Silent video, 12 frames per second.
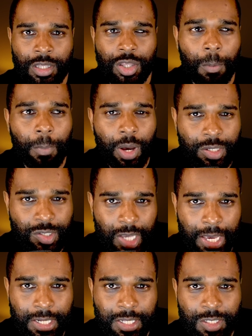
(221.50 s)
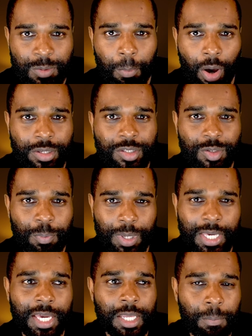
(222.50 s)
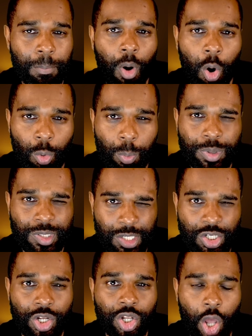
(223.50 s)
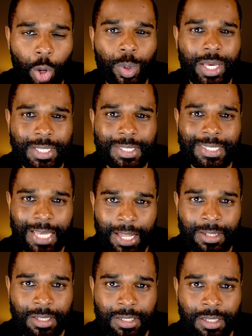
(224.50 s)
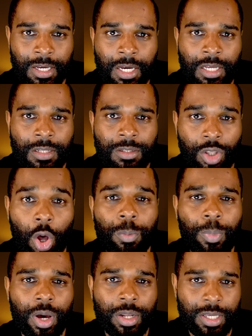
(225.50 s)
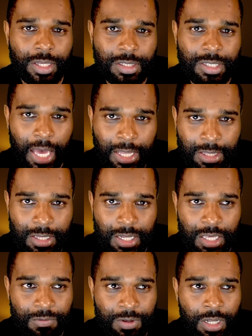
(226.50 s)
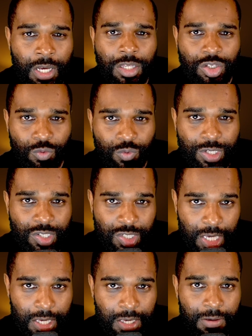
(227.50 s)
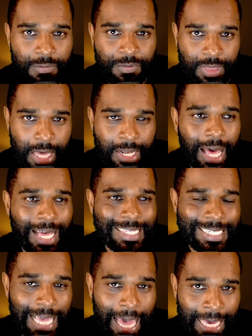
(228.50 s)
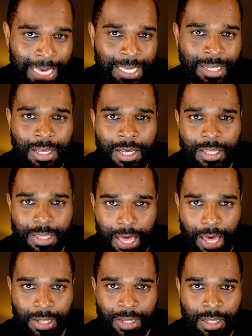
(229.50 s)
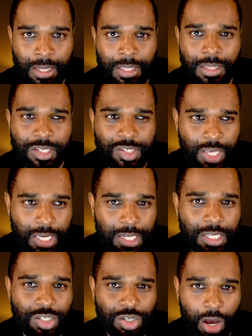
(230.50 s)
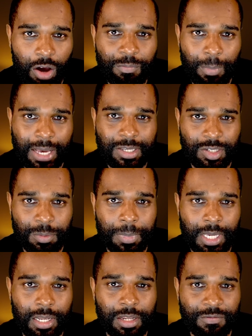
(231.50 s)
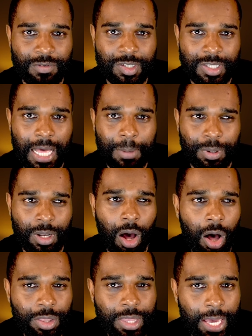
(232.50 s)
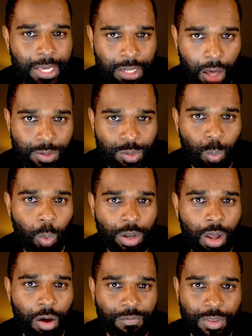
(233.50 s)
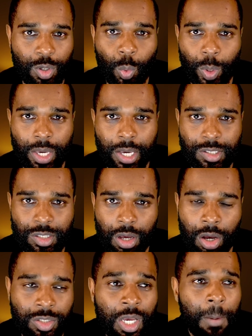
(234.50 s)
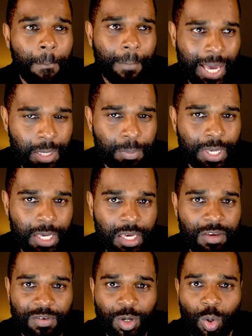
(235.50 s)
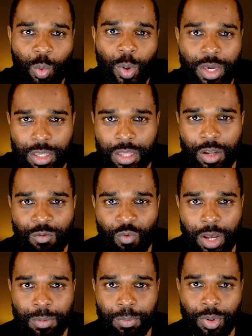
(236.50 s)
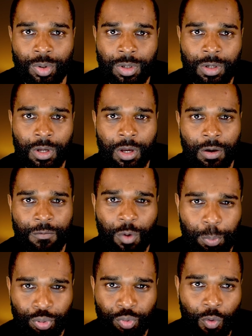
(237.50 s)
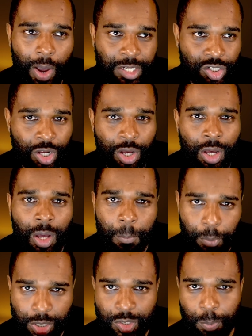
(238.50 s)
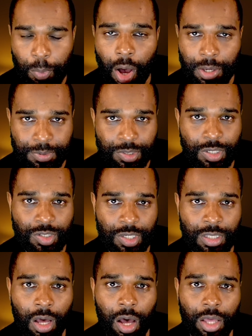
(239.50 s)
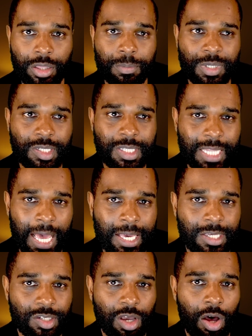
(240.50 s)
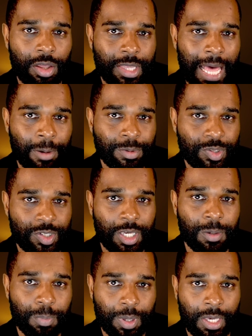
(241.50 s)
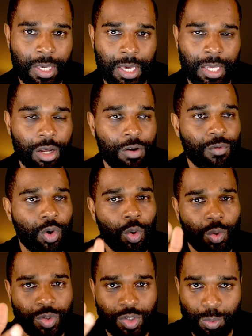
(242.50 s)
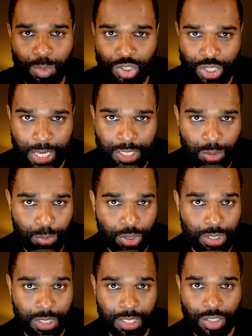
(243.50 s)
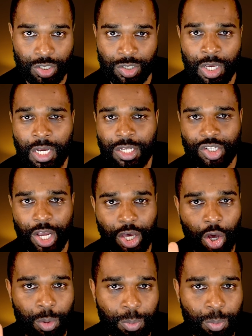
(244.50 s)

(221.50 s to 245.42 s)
that Mercedes might be in pole position, no pun intended even, to receive then, attain then, the signature of Maximilian Verstappen? Are they not one of the quickest cars, maybe even quicker than Red Bull? For pressure bust pipes, does it not? And the mistakes are now seeping in. Of course, it was changeable conditions. Checo